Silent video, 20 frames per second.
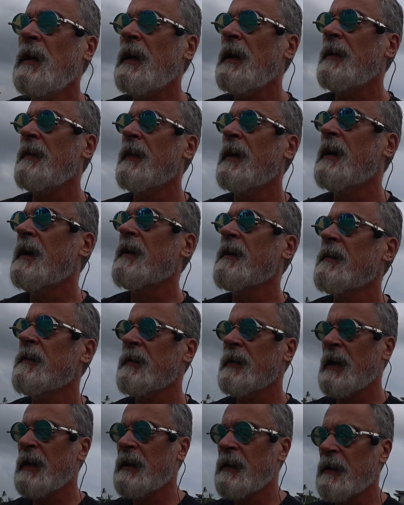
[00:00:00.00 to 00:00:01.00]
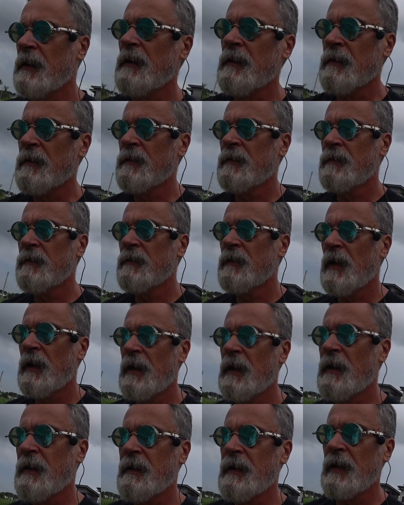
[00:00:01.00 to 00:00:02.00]
and then it'll
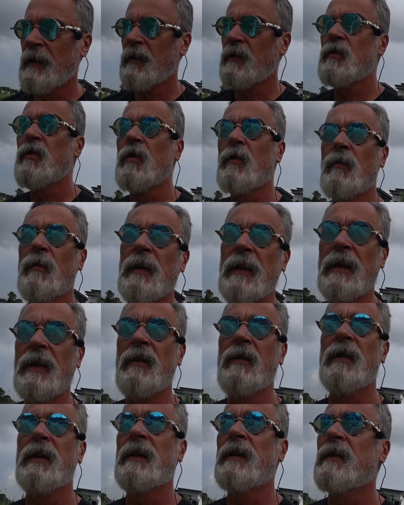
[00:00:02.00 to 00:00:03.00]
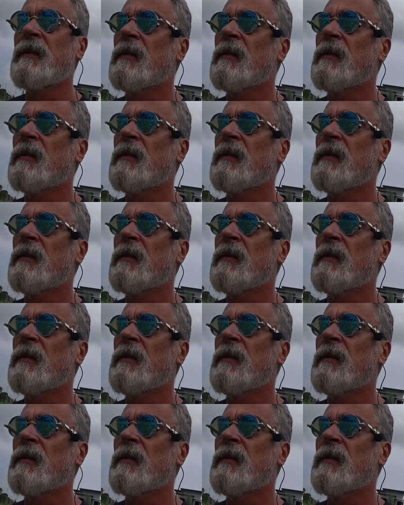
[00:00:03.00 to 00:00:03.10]
cook really good,